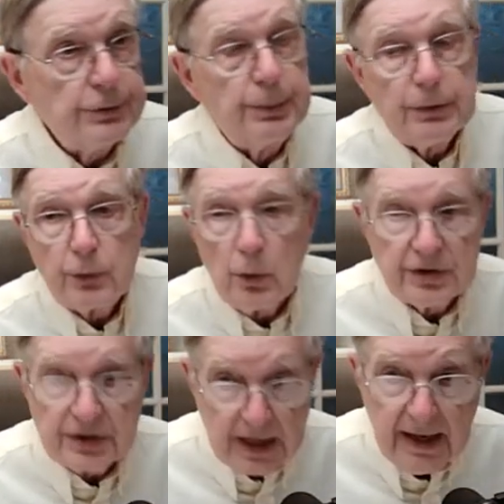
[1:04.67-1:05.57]
built on
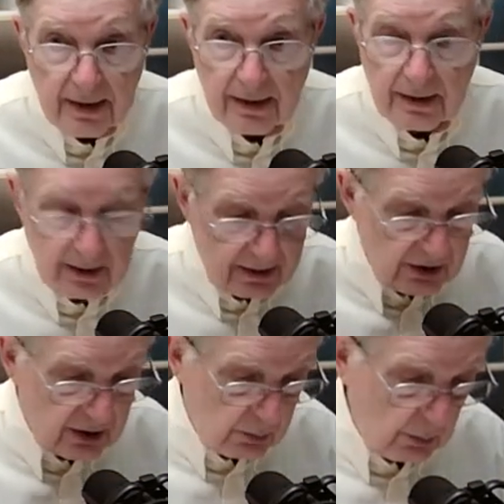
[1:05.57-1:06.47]
sand. It
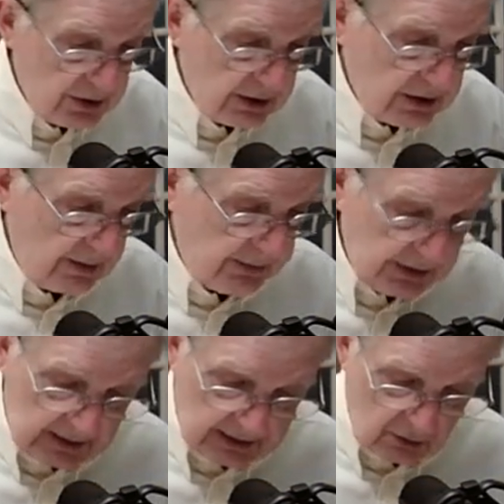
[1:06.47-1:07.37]
just wasn't something
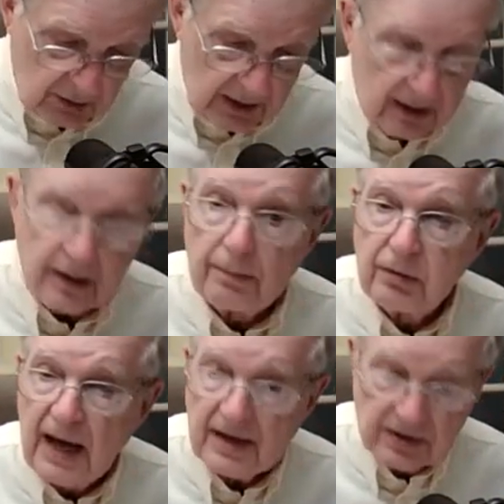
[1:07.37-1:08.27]
that's going to end up
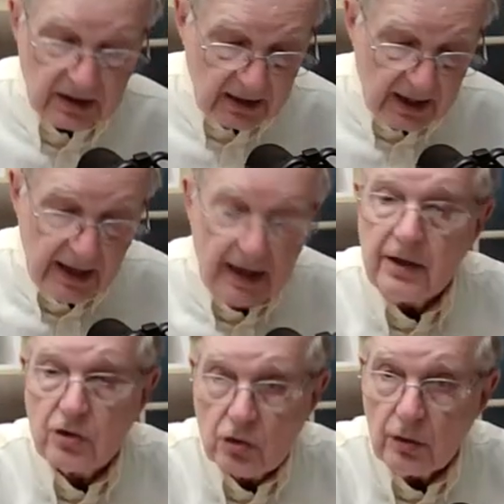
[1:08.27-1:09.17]
lasting, and
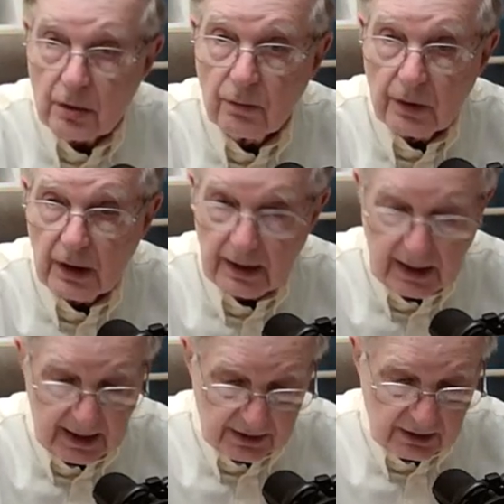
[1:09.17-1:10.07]
it shouldn't really
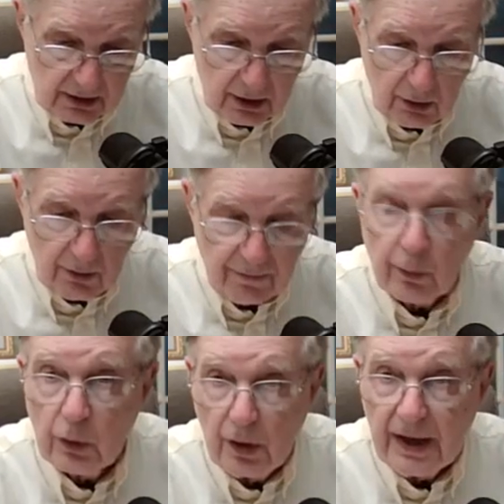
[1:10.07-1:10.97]
last. If
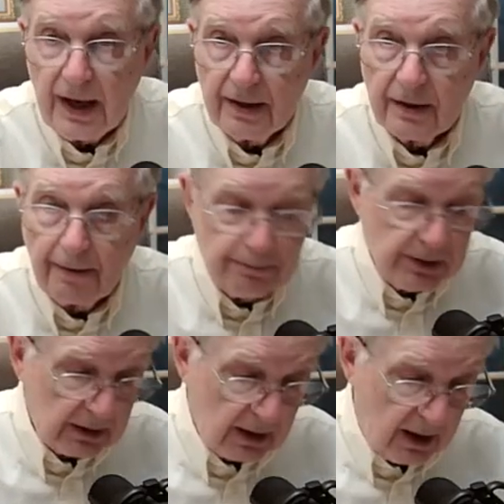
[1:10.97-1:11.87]
we're going to end up
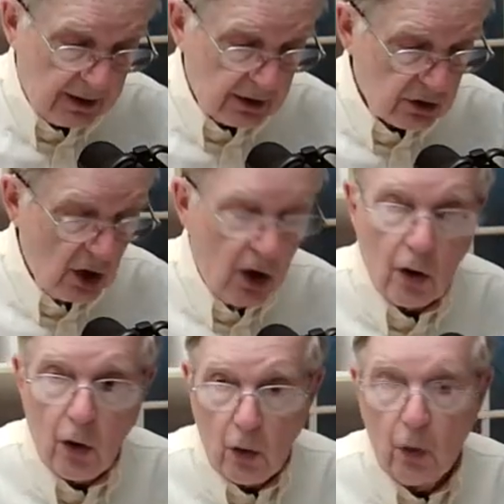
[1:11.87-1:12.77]
being honest,
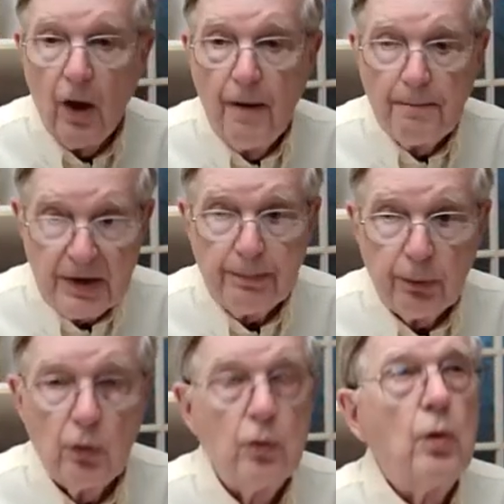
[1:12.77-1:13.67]
whole
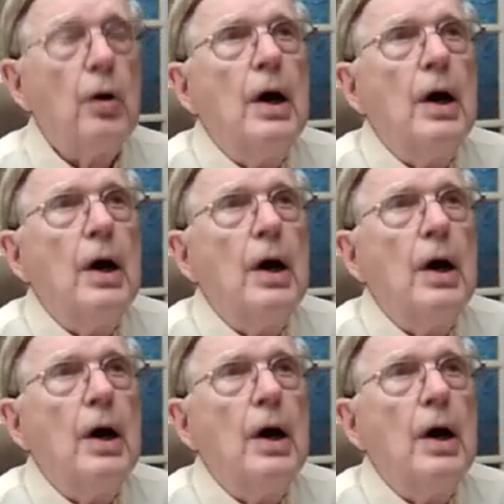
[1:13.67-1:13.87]
people who